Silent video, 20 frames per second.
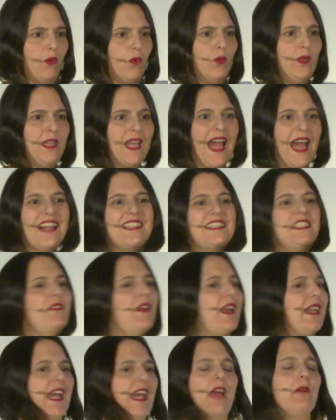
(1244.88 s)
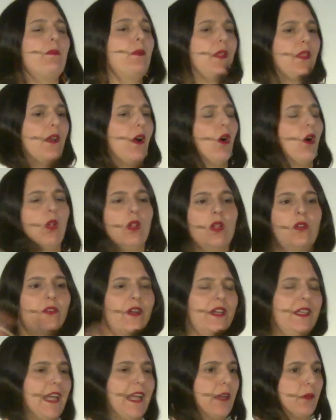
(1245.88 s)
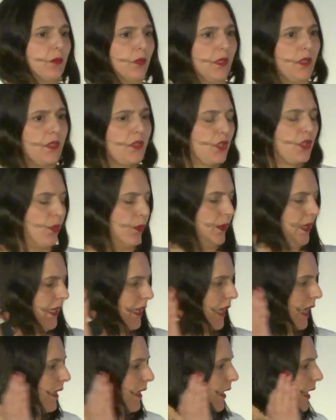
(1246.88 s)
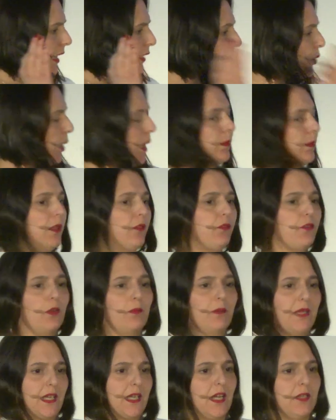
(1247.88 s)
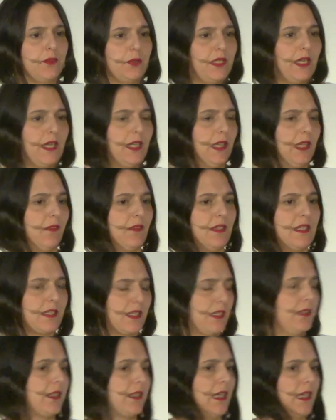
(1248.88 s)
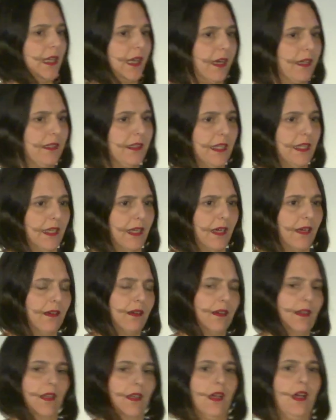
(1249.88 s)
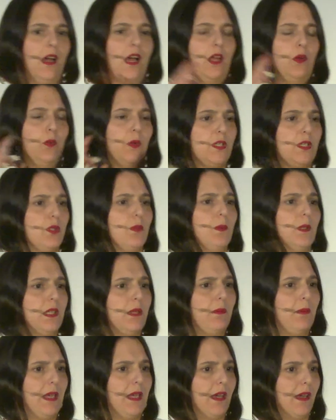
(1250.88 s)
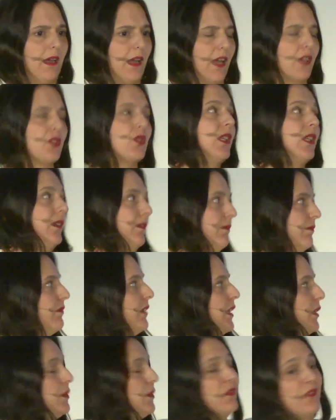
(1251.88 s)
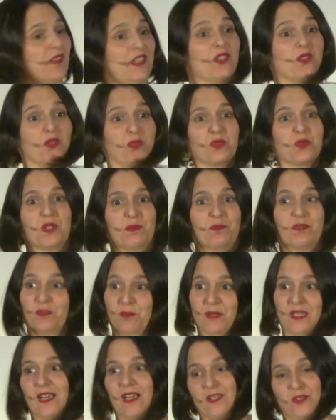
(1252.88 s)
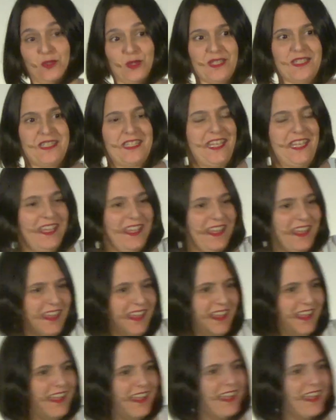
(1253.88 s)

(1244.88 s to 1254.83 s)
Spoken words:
we activate all of our networks. So I traveled from my country that I live in central Argentina. I went to Bolivia. Actually, it was a very good trip for me, as you can see.